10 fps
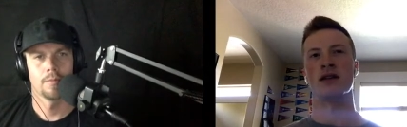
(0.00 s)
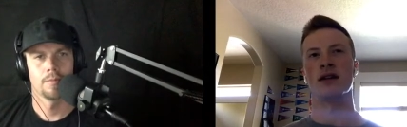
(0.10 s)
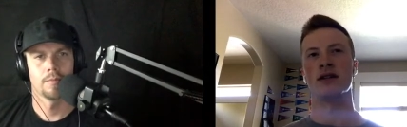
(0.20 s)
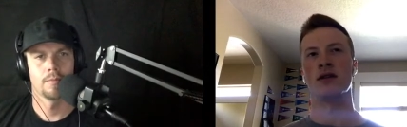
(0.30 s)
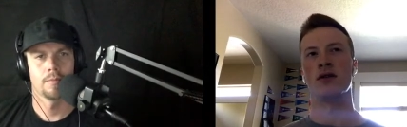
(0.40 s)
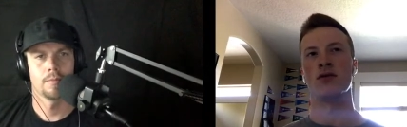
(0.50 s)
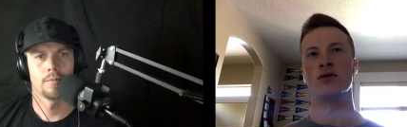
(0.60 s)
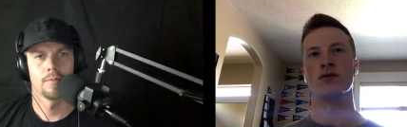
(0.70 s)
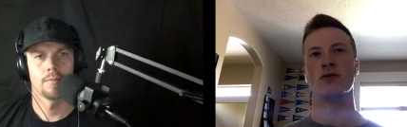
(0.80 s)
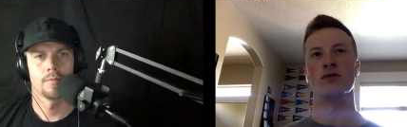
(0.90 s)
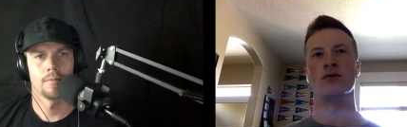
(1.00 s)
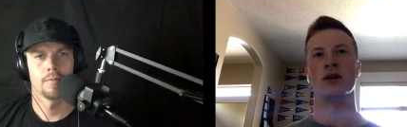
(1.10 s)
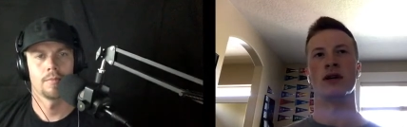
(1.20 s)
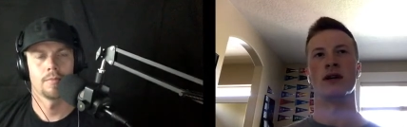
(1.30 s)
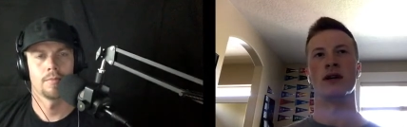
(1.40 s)
Speaker 1: I like to go to
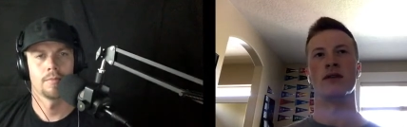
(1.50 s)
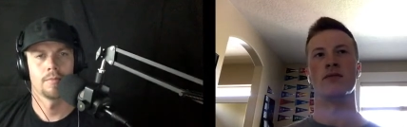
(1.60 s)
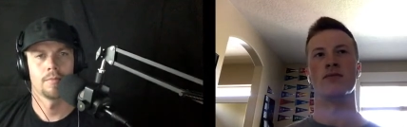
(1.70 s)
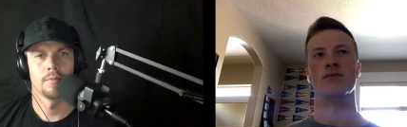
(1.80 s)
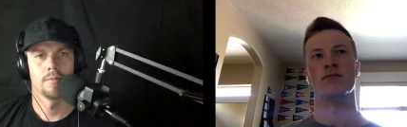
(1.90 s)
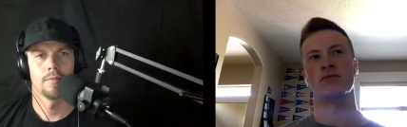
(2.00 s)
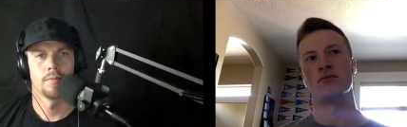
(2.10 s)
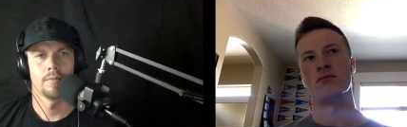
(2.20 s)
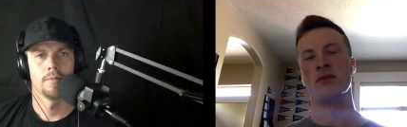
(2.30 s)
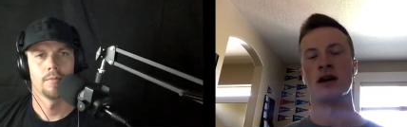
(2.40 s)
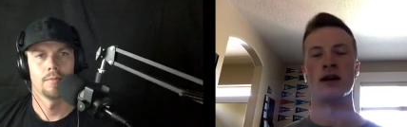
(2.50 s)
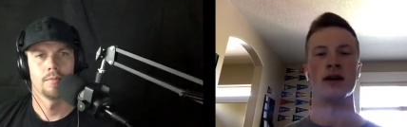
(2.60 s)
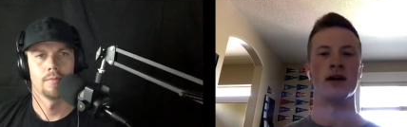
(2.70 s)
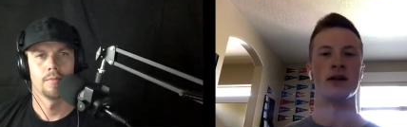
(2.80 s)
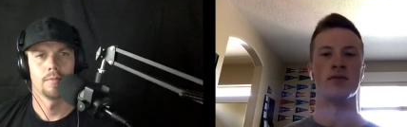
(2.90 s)
uh, my
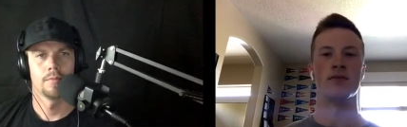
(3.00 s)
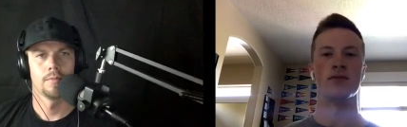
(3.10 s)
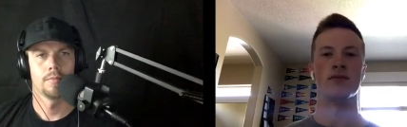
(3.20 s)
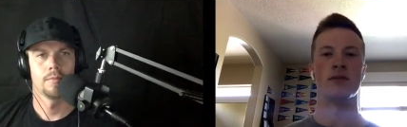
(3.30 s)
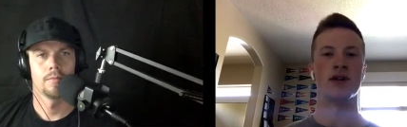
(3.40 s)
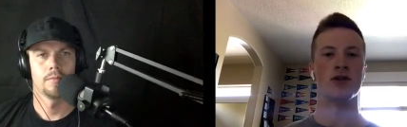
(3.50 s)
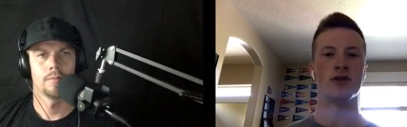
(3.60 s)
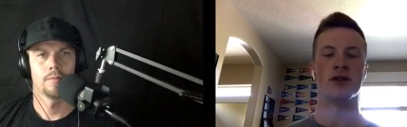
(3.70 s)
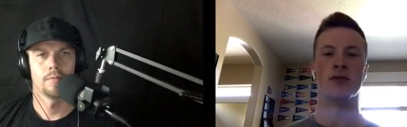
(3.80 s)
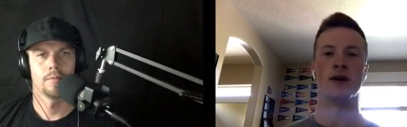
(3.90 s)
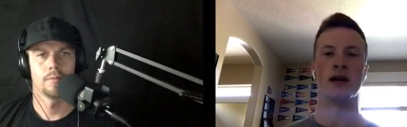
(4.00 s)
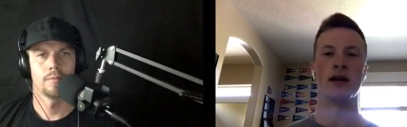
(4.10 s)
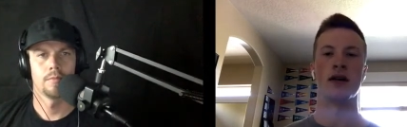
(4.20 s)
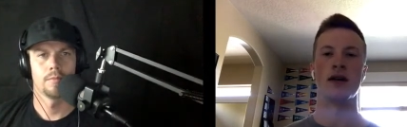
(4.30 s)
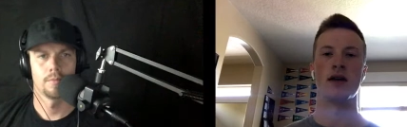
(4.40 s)
uh, my church
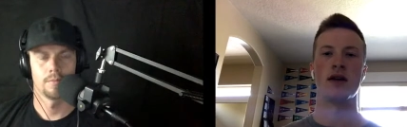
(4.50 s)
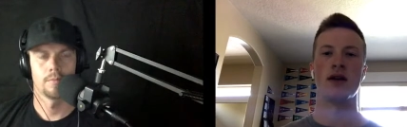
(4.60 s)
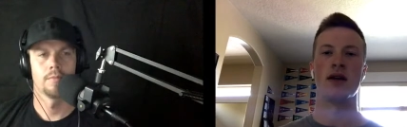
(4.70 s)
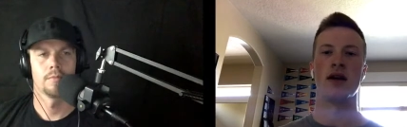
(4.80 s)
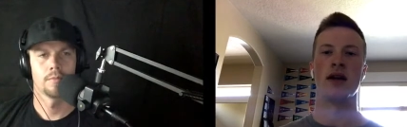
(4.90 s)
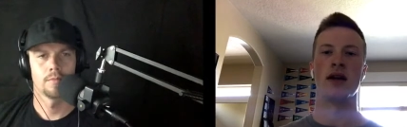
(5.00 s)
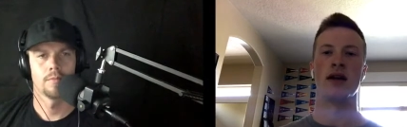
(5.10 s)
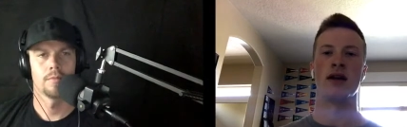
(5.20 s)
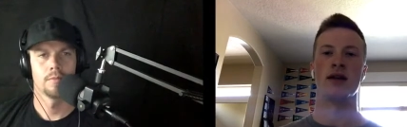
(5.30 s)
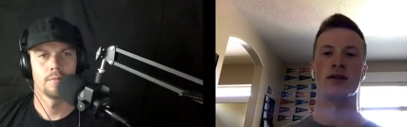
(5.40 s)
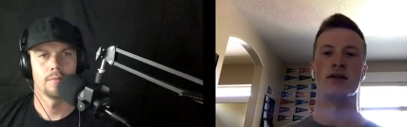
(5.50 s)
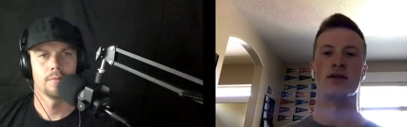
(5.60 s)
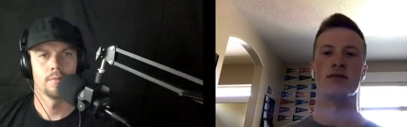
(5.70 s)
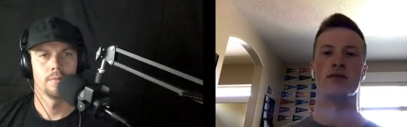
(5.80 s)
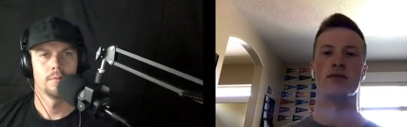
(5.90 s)
nearby and
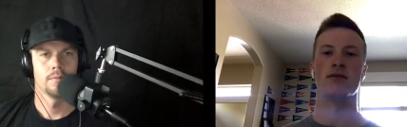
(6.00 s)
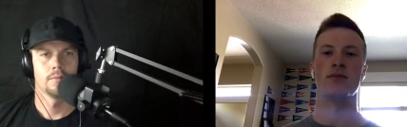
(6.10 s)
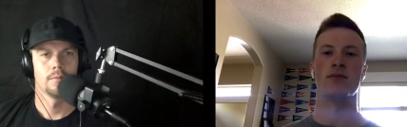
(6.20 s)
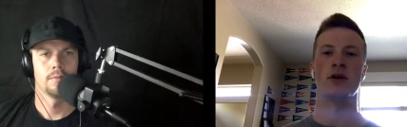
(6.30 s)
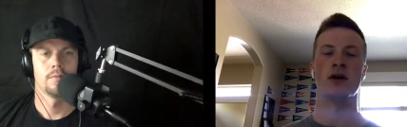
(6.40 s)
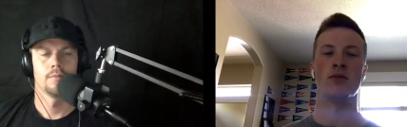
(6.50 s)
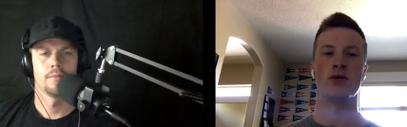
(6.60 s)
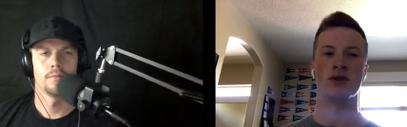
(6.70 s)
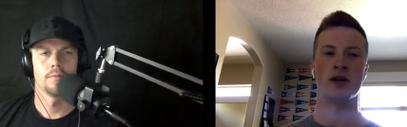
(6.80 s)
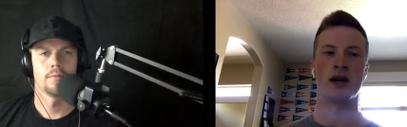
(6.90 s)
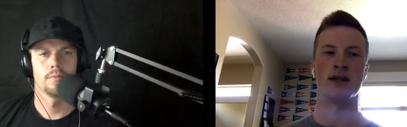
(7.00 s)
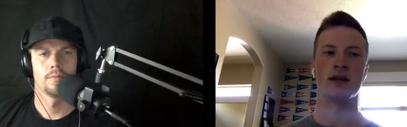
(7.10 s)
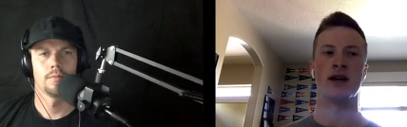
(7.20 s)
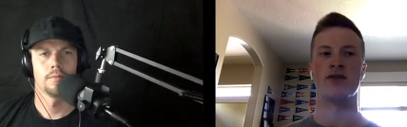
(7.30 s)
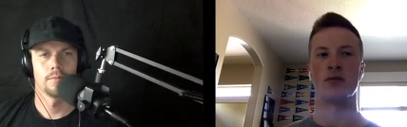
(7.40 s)
put up more shots
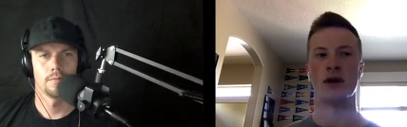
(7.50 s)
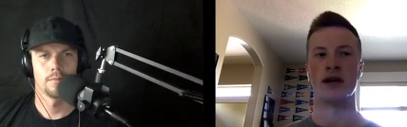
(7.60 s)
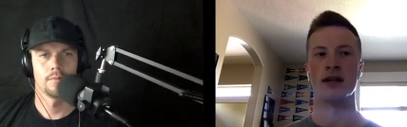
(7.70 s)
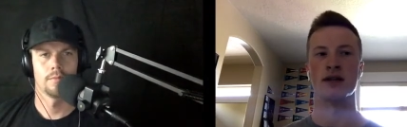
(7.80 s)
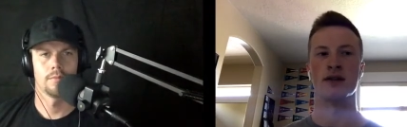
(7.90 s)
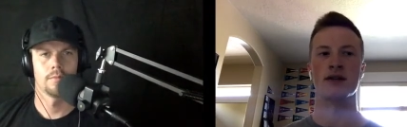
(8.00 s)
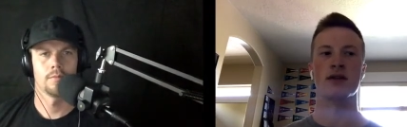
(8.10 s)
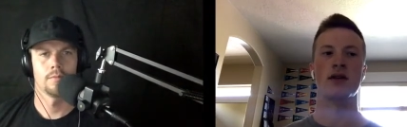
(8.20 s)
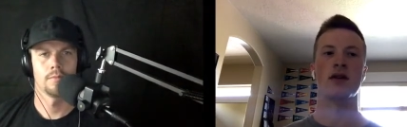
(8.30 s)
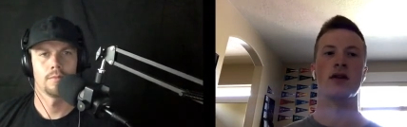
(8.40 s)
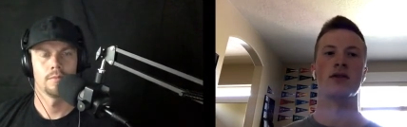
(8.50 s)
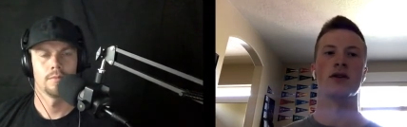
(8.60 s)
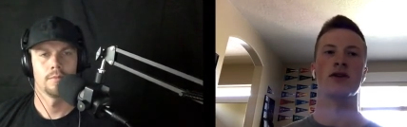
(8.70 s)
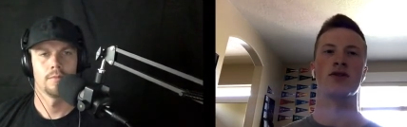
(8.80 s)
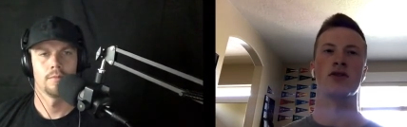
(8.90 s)
after practice. So I
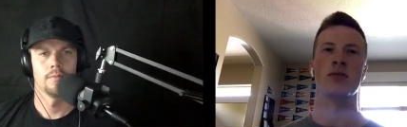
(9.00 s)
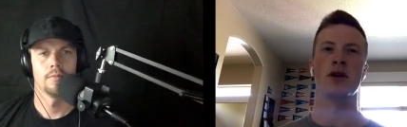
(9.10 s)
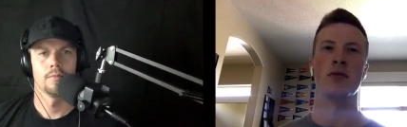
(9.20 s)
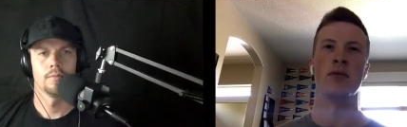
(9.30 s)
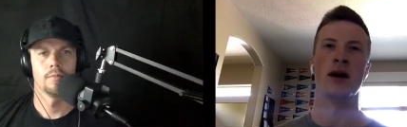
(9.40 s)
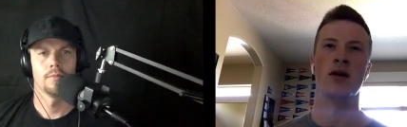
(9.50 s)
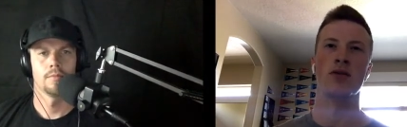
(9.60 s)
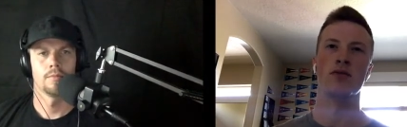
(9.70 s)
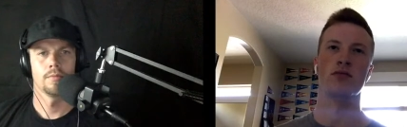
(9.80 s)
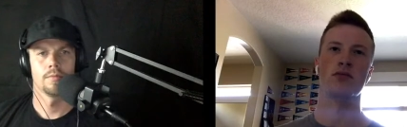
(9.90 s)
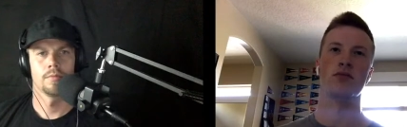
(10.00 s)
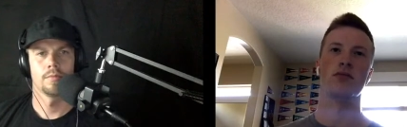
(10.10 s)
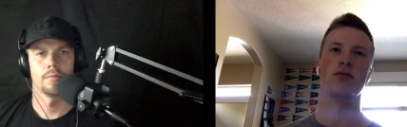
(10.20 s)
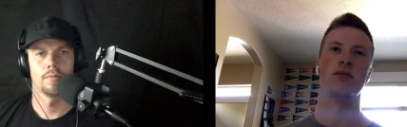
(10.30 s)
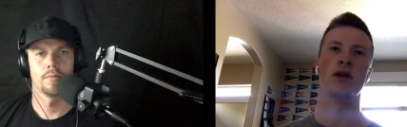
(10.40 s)
usually put up about
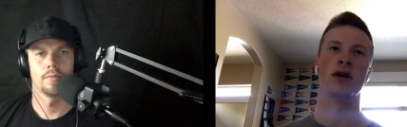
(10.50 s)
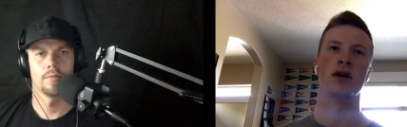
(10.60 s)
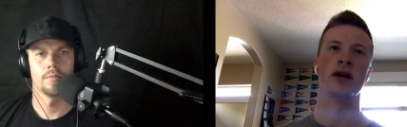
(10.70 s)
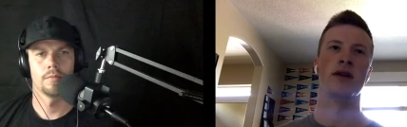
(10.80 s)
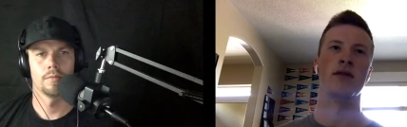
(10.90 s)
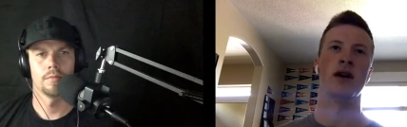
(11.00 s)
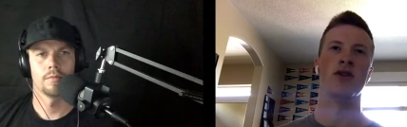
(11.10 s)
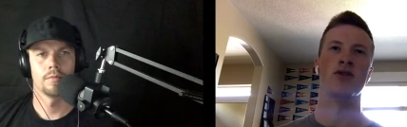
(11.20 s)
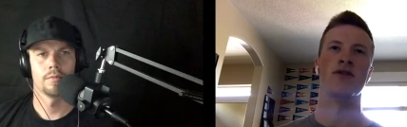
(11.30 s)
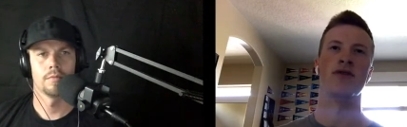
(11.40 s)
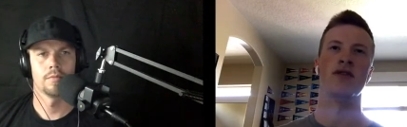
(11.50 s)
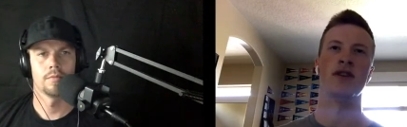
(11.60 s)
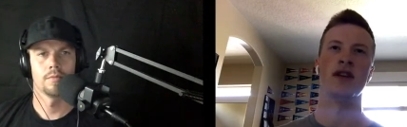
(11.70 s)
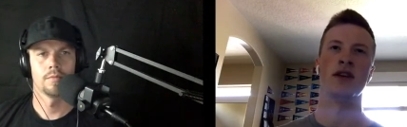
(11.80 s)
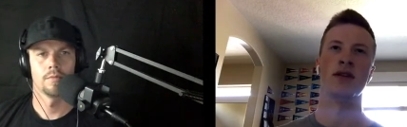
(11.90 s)
uh,
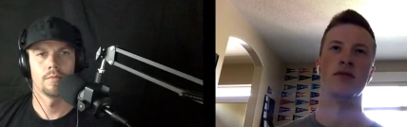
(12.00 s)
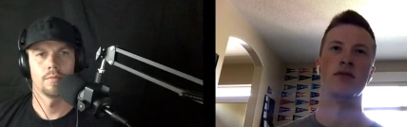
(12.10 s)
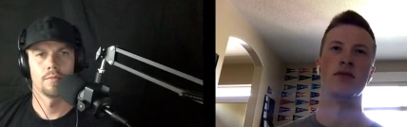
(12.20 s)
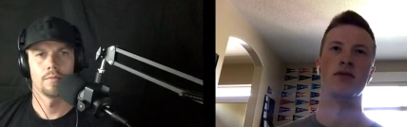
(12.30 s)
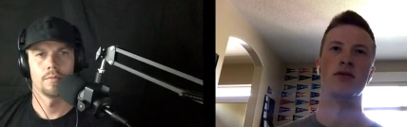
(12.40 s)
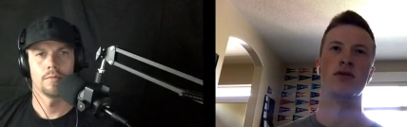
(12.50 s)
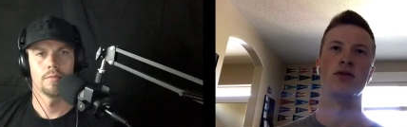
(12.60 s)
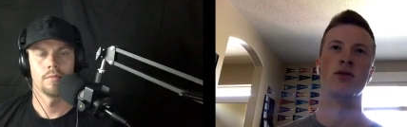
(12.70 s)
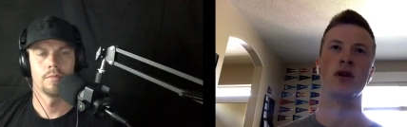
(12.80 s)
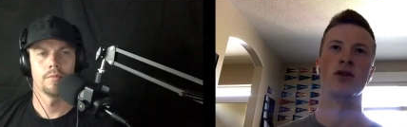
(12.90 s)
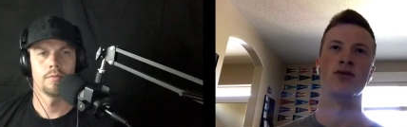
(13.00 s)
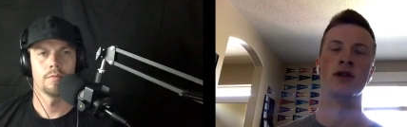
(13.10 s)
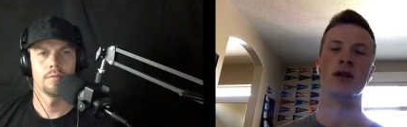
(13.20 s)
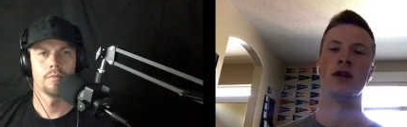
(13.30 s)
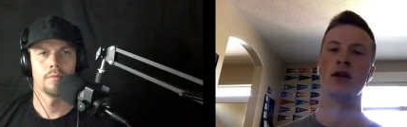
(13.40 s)
150 to
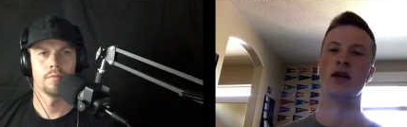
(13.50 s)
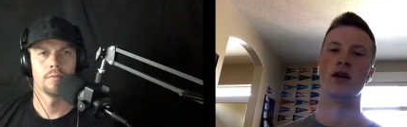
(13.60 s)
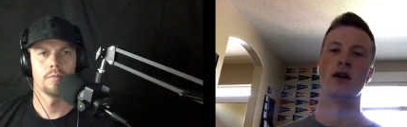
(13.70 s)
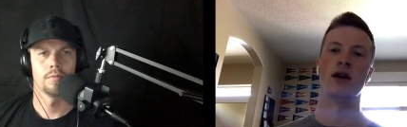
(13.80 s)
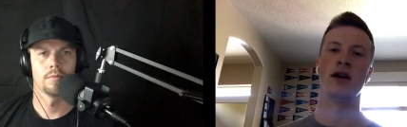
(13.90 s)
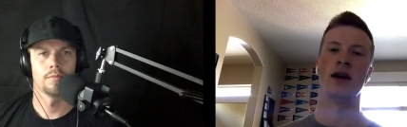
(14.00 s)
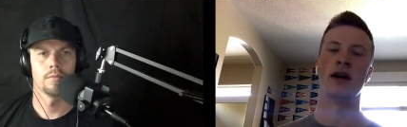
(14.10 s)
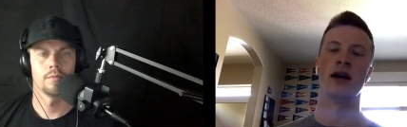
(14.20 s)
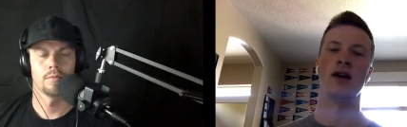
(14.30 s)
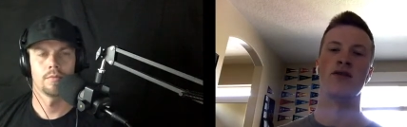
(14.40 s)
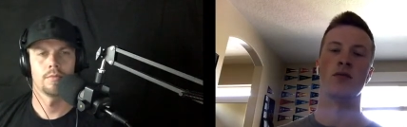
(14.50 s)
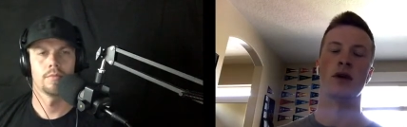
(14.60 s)
200 a night after